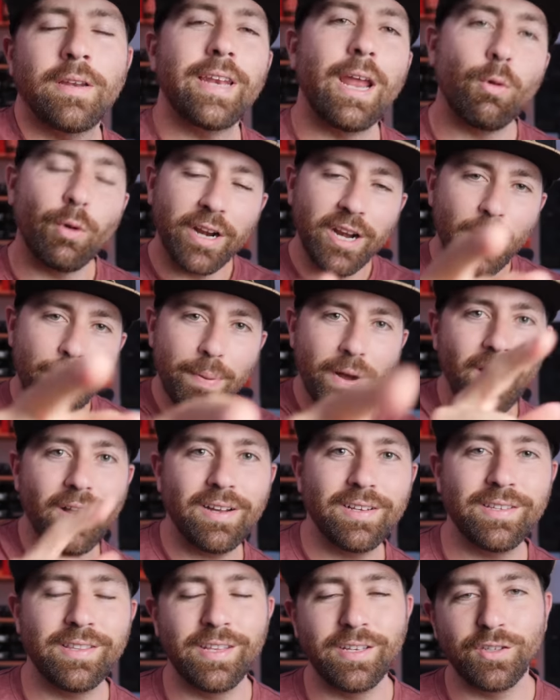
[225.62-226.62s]
Now we're gonna
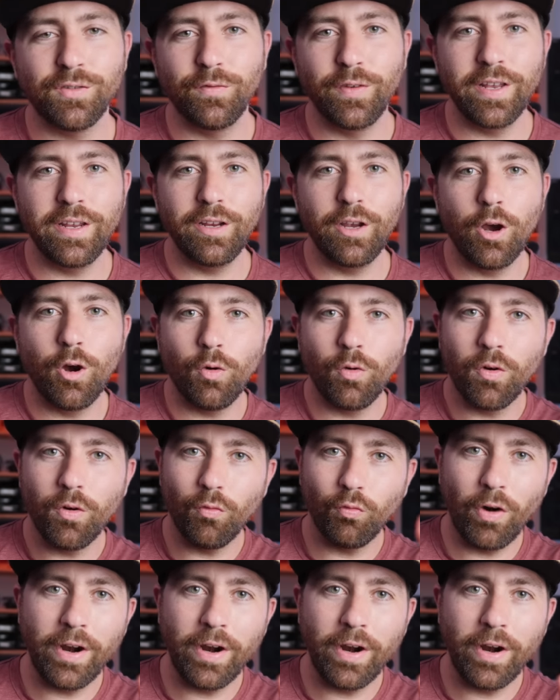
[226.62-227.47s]
pause this video